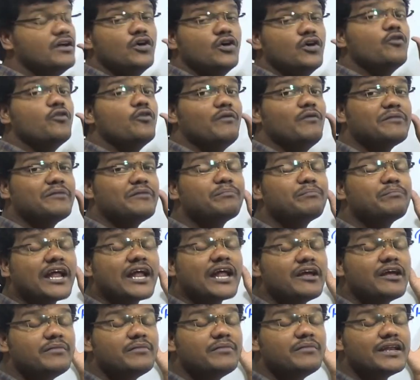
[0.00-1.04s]
when
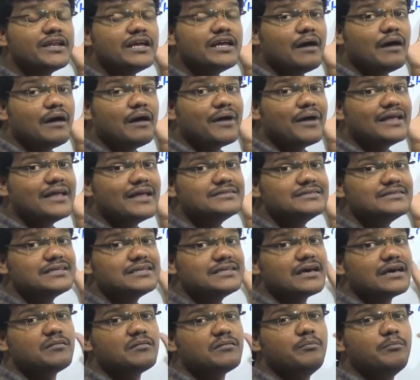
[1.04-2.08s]
primary amines
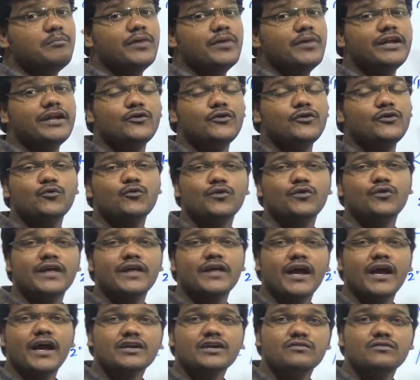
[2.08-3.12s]
are made to
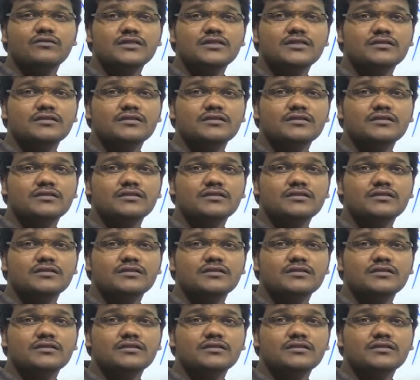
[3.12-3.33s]
react with